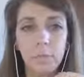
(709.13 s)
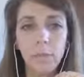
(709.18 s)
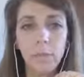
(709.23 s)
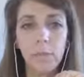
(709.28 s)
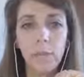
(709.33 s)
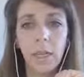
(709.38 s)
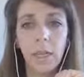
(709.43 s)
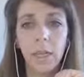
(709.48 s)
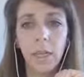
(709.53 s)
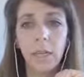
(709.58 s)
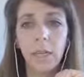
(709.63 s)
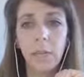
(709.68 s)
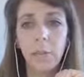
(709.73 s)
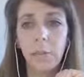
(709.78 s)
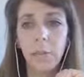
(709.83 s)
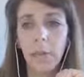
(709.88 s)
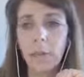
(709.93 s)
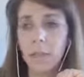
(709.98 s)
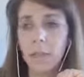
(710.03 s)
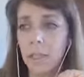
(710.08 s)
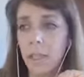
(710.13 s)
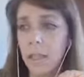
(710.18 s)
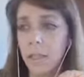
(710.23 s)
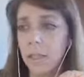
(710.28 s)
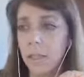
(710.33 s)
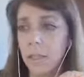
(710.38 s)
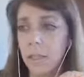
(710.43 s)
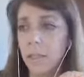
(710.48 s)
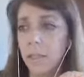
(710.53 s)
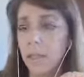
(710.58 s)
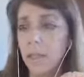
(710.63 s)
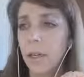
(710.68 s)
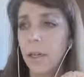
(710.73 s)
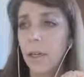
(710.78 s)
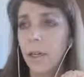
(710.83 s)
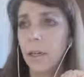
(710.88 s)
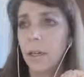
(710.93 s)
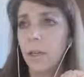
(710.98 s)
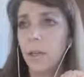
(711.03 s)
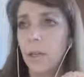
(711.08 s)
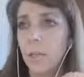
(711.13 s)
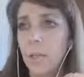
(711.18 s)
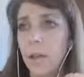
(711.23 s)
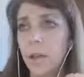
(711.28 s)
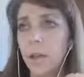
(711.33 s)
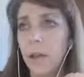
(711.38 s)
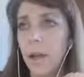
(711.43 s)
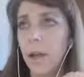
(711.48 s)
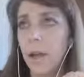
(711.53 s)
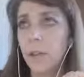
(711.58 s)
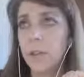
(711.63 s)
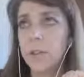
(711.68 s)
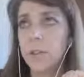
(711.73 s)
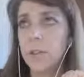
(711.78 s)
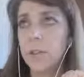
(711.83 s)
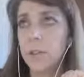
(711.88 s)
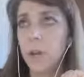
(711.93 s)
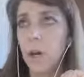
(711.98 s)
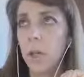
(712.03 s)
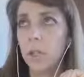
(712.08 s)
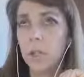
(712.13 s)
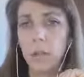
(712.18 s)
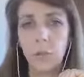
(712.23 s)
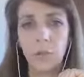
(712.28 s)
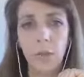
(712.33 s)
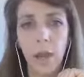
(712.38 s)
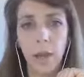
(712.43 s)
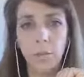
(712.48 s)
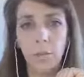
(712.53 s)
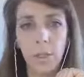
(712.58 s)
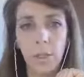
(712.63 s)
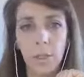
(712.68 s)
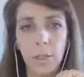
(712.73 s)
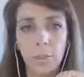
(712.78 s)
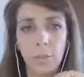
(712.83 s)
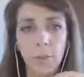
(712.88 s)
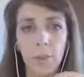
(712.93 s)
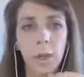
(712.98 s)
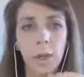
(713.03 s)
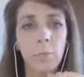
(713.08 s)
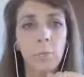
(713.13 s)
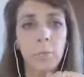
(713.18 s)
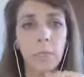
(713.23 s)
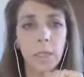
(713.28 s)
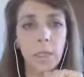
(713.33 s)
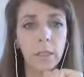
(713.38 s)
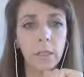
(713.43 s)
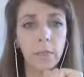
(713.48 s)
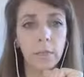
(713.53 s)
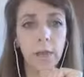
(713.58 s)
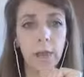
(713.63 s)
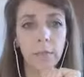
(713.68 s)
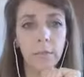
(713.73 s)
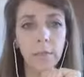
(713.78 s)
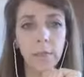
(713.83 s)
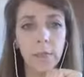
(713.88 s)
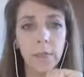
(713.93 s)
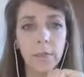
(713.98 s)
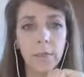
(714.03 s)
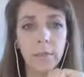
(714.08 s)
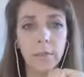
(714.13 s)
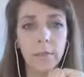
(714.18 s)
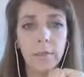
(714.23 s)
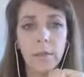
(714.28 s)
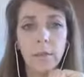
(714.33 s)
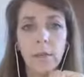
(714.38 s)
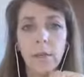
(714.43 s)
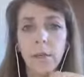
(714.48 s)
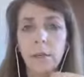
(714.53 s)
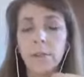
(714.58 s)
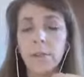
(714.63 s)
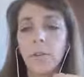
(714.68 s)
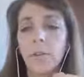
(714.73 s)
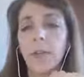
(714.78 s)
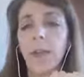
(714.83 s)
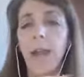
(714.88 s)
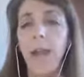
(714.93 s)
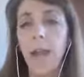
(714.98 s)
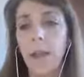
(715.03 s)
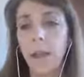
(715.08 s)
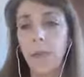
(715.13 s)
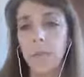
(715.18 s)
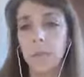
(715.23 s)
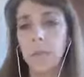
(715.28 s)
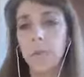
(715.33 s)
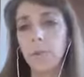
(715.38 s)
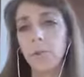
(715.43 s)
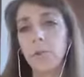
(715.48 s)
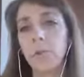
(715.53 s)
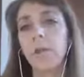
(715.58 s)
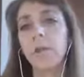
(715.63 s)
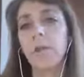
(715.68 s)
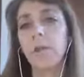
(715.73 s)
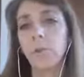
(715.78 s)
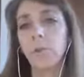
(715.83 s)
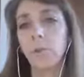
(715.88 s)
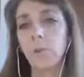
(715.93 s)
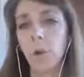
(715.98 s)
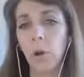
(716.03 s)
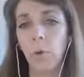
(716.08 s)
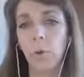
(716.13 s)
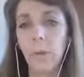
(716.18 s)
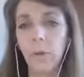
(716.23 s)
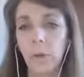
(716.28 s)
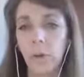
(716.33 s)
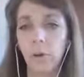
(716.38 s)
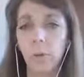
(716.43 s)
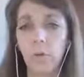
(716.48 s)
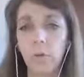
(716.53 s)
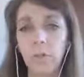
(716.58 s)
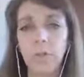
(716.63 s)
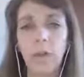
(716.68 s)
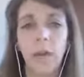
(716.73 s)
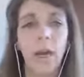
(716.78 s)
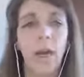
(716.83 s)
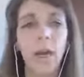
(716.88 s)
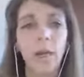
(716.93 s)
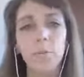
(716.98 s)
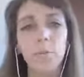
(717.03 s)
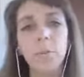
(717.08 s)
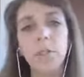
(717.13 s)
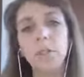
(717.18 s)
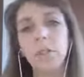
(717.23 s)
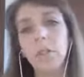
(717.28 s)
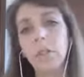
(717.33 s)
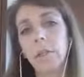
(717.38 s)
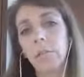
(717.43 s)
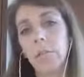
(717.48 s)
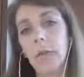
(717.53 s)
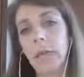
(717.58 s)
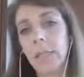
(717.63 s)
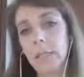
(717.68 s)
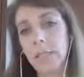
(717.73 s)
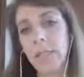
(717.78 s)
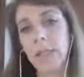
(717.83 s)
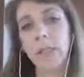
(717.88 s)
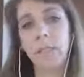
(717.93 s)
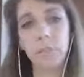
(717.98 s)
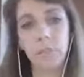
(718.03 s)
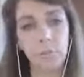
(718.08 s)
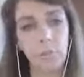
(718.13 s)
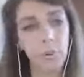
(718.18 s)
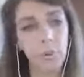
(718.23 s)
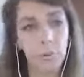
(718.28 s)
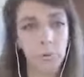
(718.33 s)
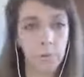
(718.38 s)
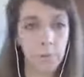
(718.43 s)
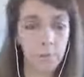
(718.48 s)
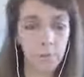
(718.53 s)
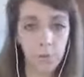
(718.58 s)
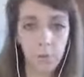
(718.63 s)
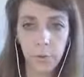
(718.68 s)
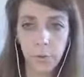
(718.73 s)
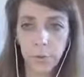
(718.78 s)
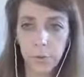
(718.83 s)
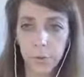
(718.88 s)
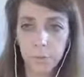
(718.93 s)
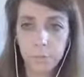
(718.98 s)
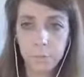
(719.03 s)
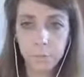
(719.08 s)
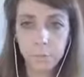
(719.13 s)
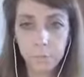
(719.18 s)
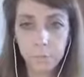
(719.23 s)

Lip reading: And how you can monetize it no matter how small your traffic is or how big your traffic is, so that as you grow it over time, you can monetize it further and further.